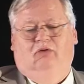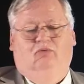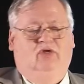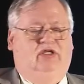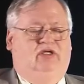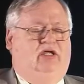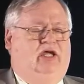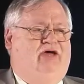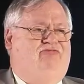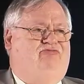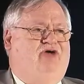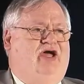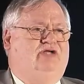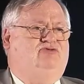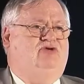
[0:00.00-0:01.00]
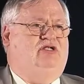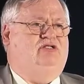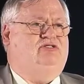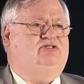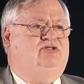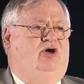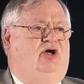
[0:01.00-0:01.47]
We have factory
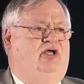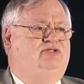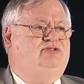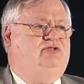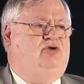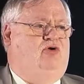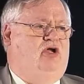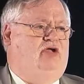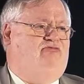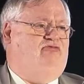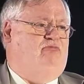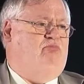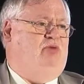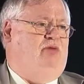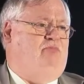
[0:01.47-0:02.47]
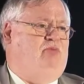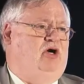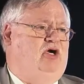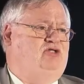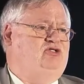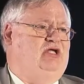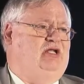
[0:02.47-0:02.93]
installs going from
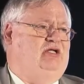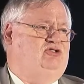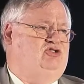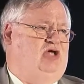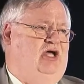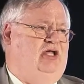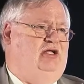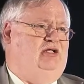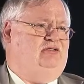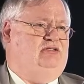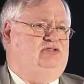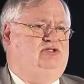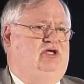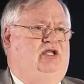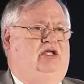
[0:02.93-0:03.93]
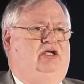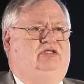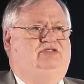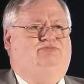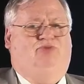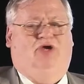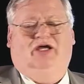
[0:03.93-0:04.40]
Bombardier to China
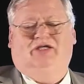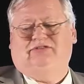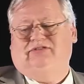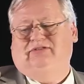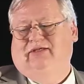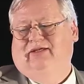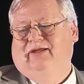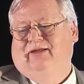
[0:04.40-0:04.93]
Express,